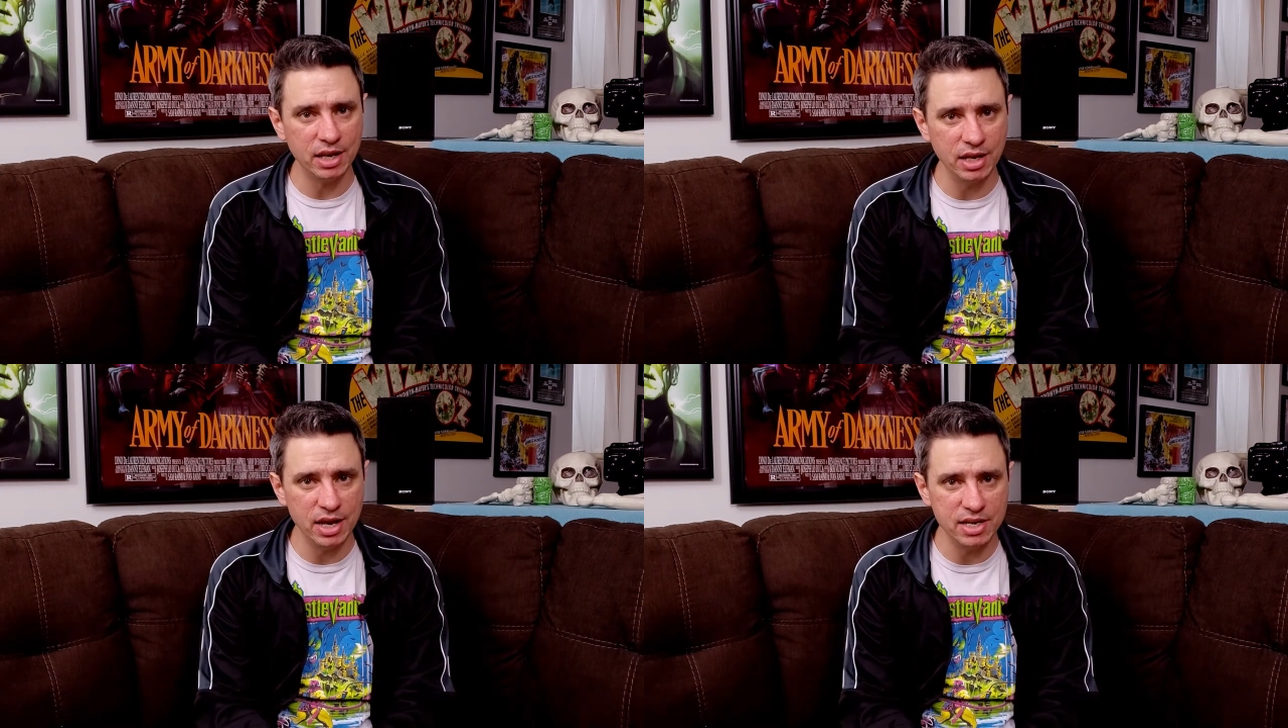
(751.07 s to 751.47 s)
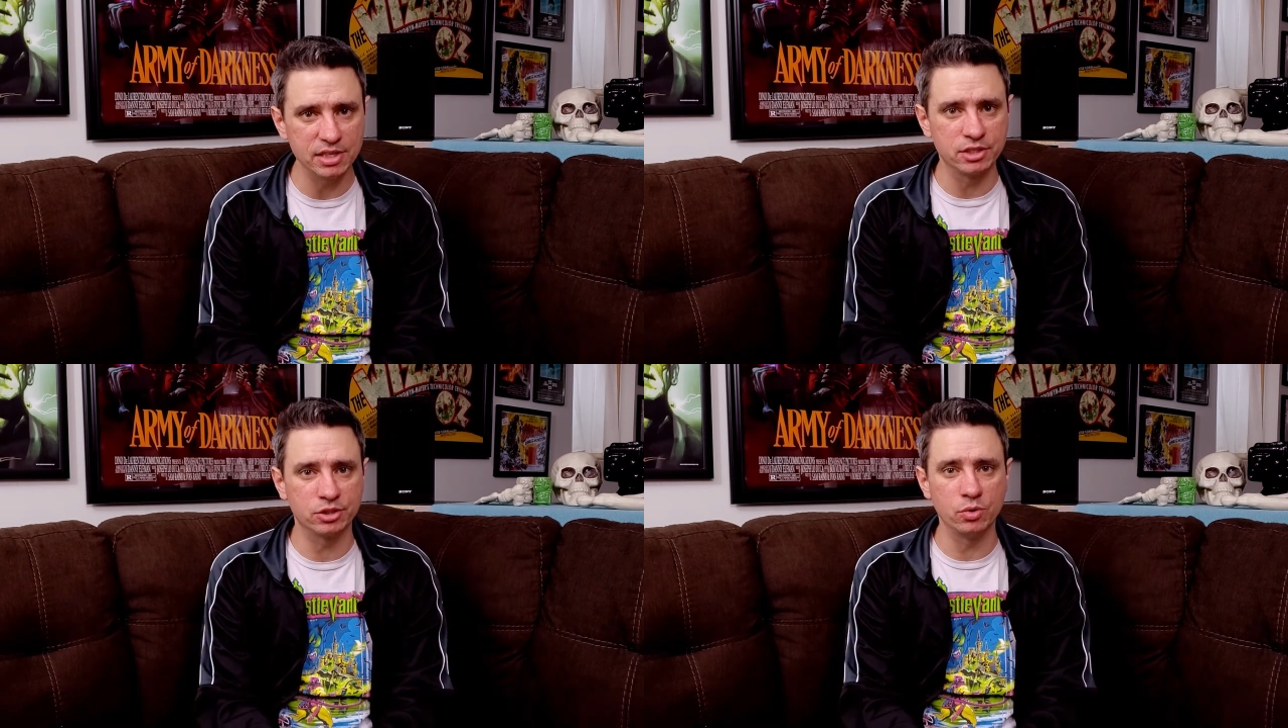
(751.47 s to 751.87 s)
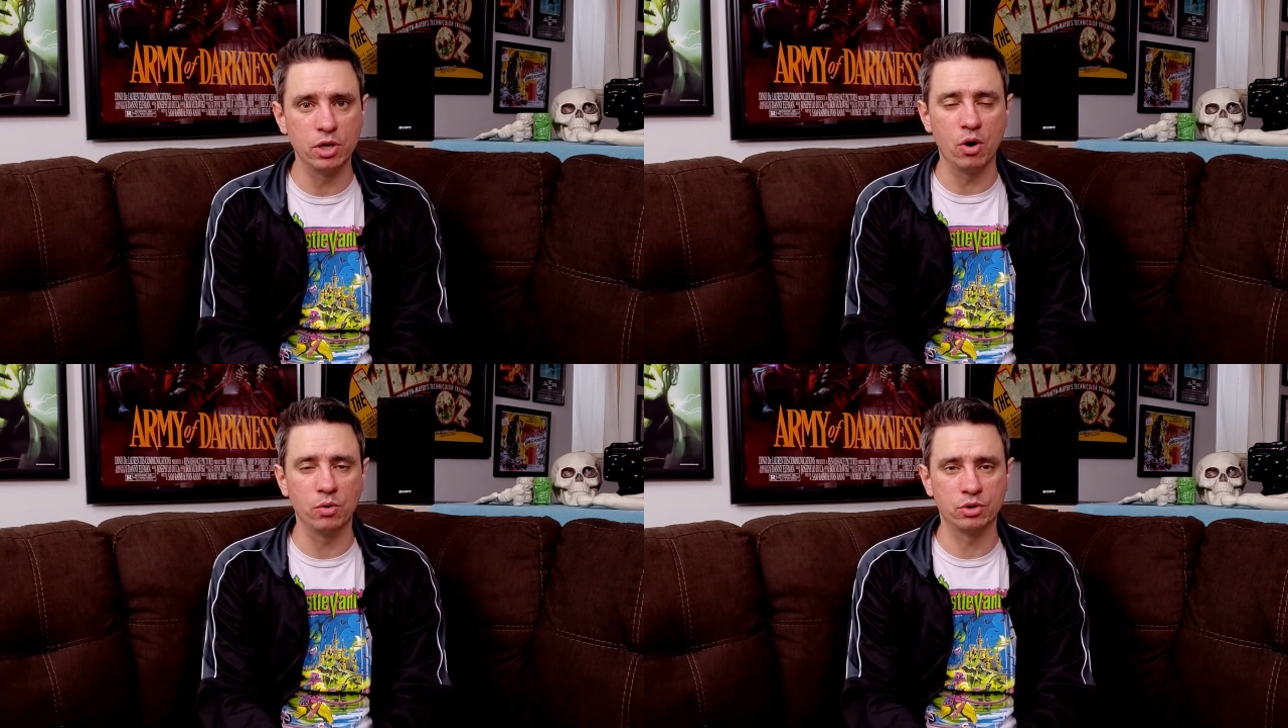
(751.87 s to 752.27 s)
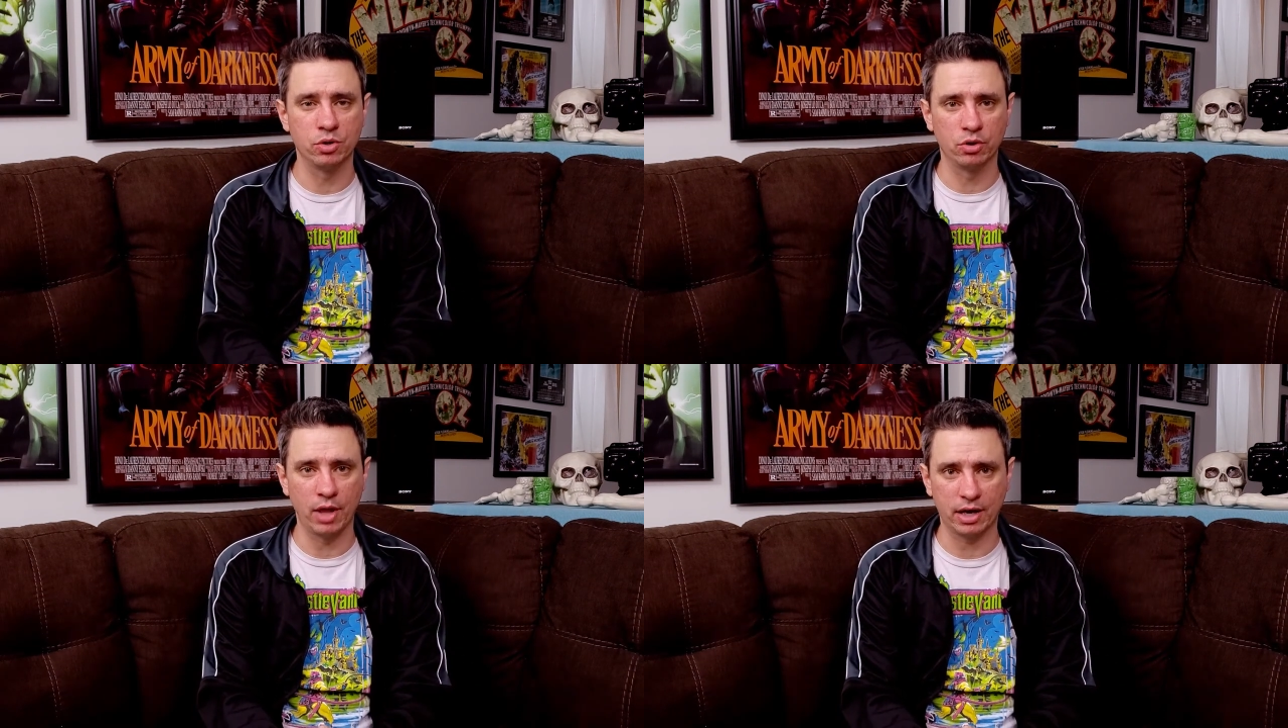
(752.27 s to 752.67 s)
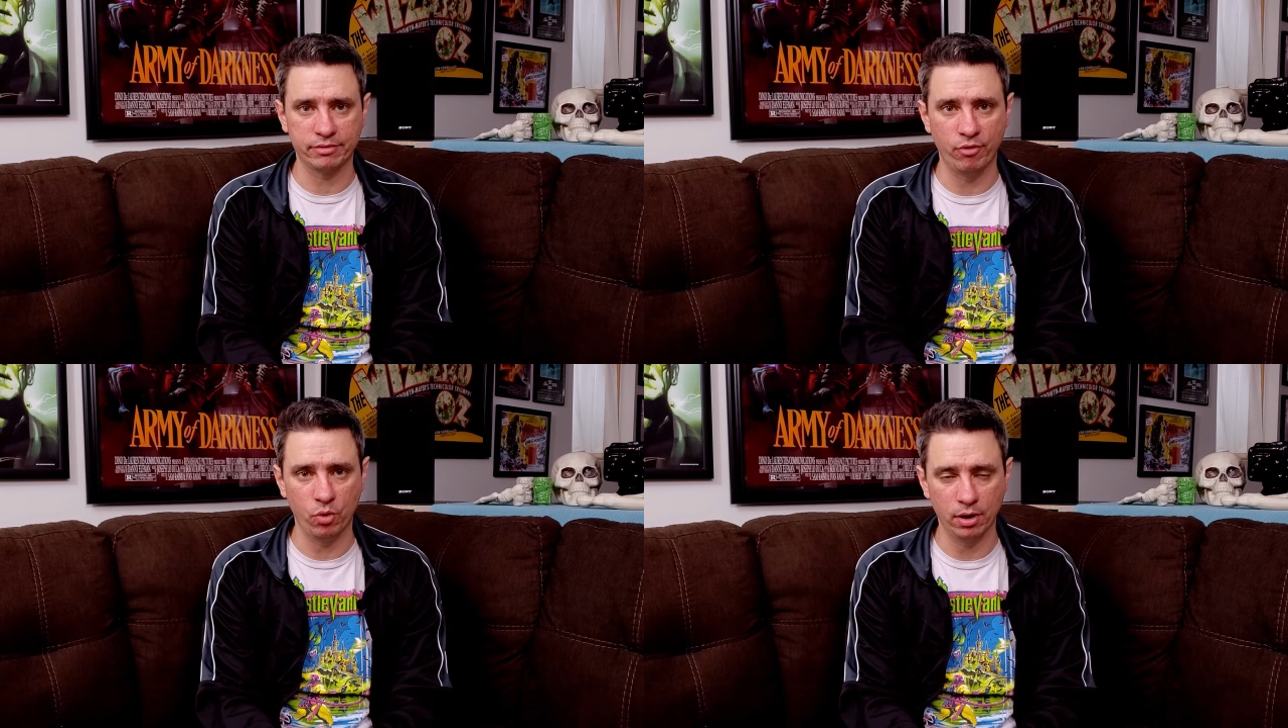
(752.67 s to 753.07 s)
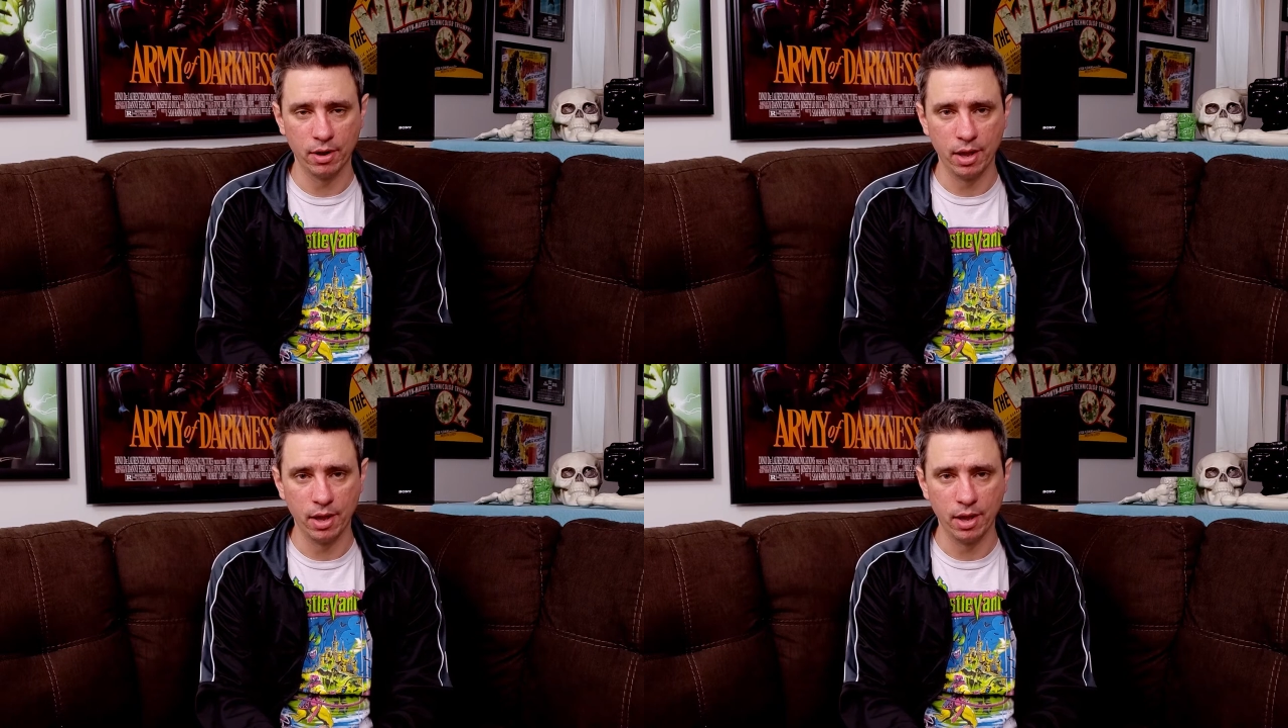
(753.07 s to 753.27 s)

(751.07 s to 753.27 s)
an easy studio to collect for.